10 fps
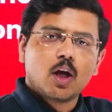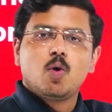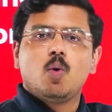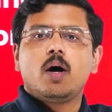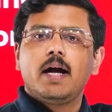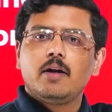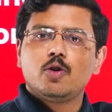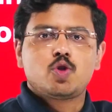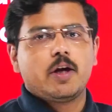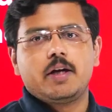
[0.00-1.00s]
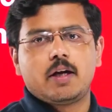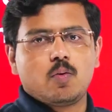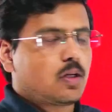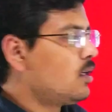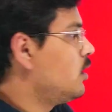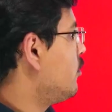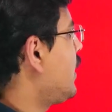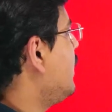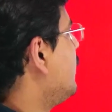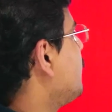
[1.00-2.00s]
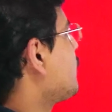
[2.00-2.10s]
Go ahead, join it out. Fine.